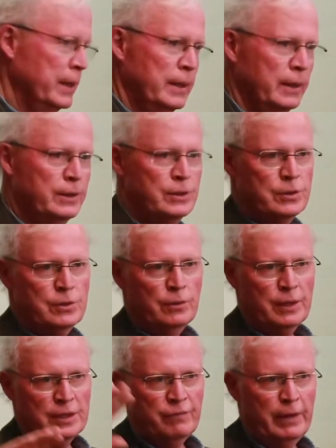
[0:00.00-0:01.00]
he just took
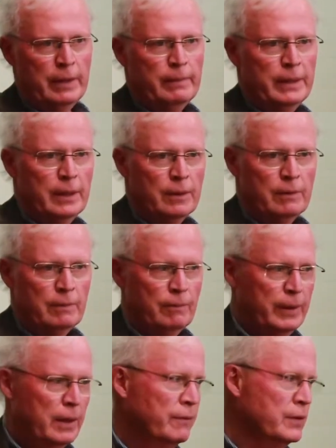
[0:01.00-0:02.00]
his family and went
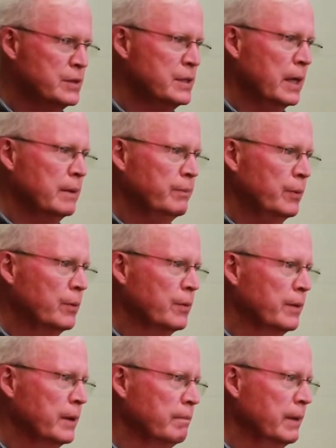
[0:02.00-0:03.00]
over the state border
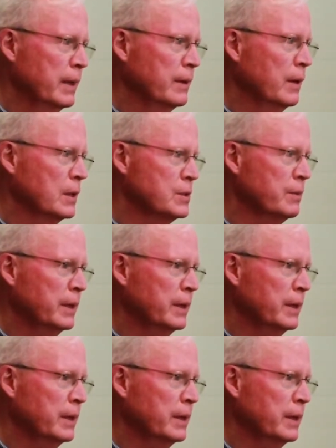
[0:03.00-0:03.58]
and had a nice